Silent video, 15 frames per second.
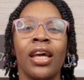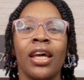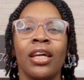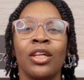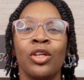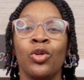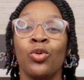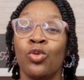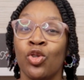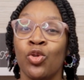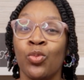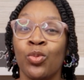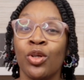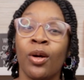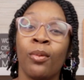
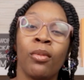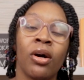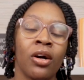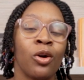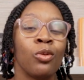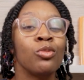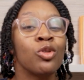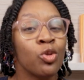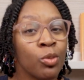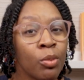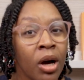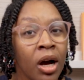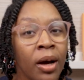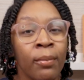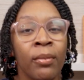YouTuber, a homeschool
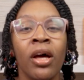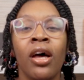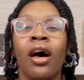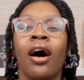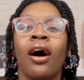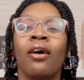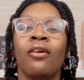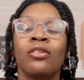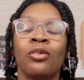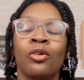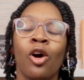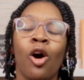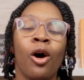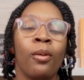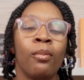mom,
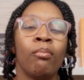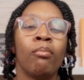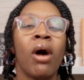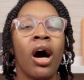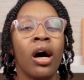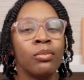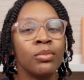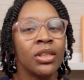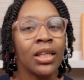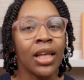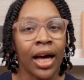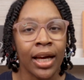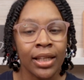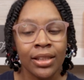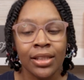called Mom
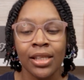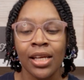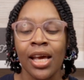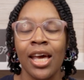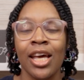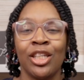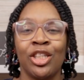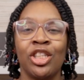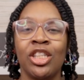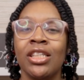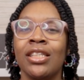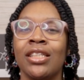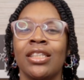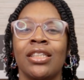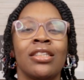Delights, and
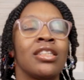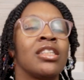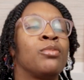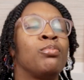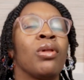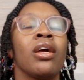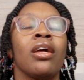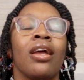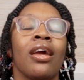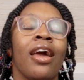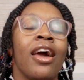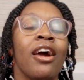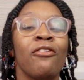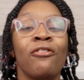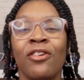she is explaining
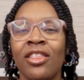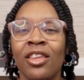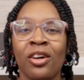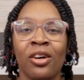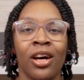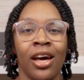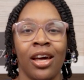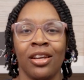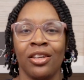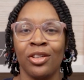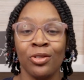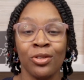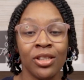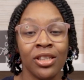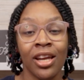everything on how to
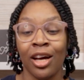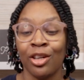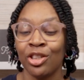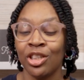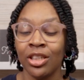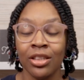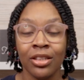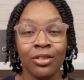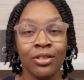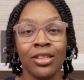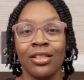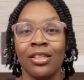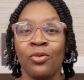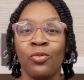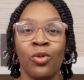use it, how she
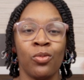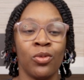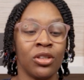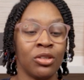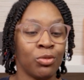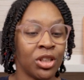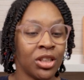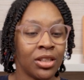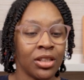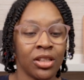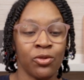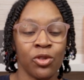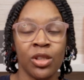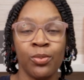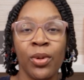uses it, what she
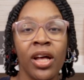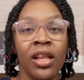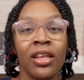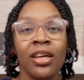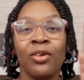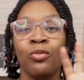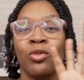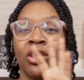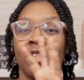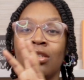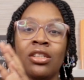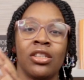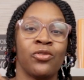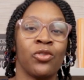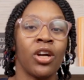does for spelling, what she
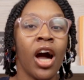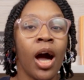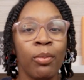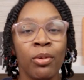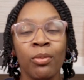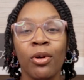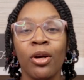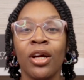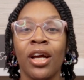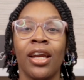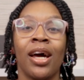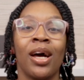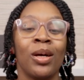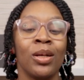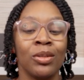does for copy work.
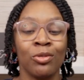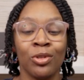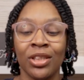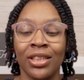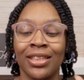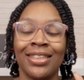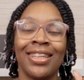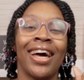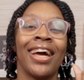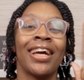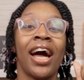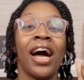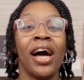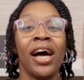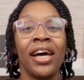And I was
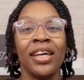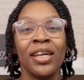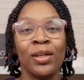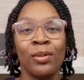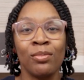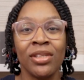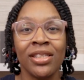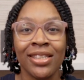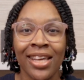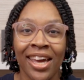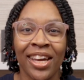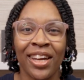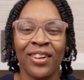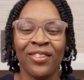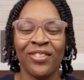like, I am
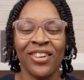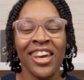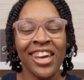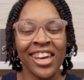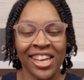saved.